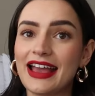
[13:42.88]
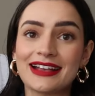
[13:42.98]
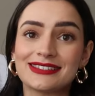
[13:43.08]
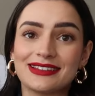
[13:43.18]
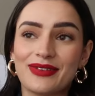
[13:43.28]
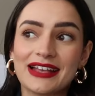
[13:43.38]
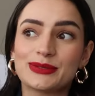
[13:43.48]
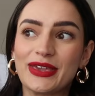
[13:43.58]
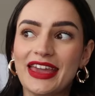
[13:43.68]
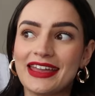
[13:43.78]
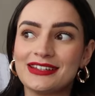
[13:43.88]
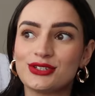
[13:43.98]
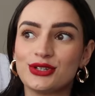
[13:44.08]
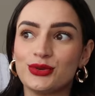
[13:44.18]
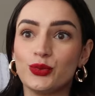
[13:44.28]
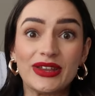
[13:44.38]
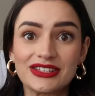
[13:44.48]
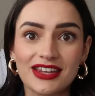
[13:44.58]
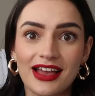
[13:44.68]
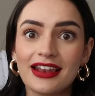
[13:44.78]
as we get into
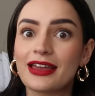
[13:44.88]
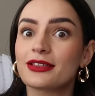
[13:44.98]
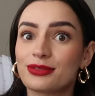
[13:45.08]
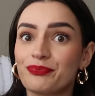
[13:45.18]
winter, like